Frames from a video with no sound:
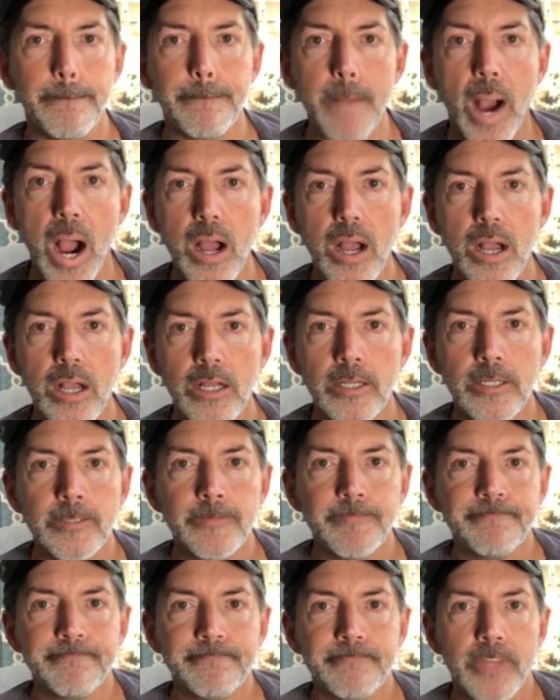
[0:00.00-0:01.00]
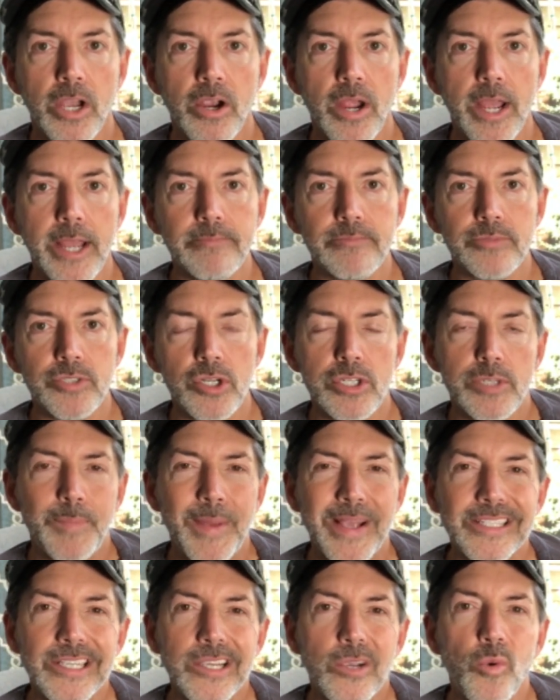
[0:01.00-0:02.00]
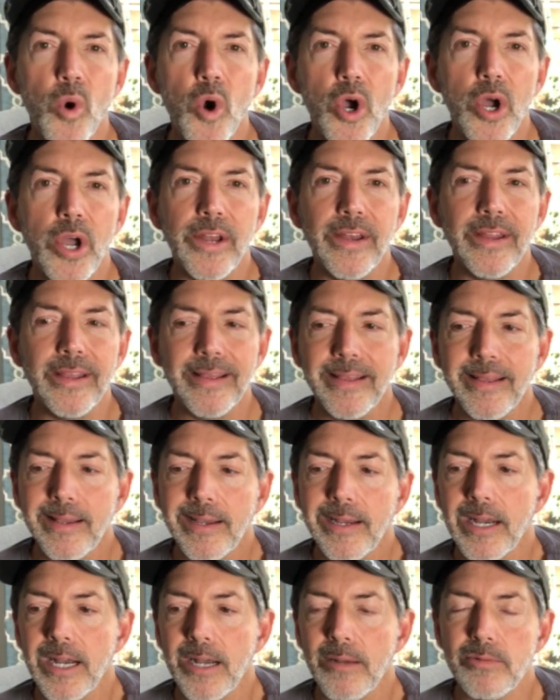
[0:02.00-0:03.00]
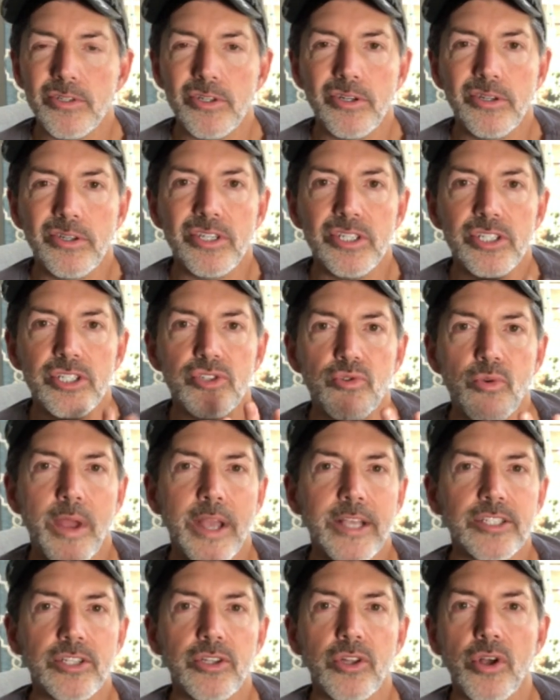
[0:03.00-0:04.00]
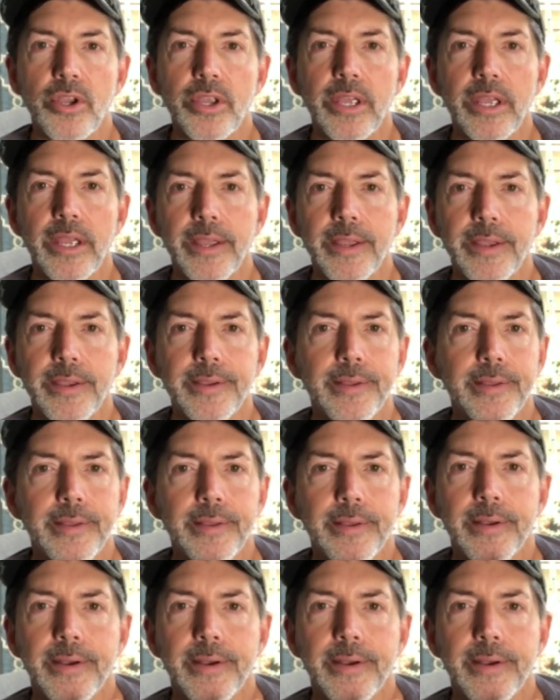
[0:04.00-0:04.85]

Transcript: All right, so it's basic wood, sort of distressed looking,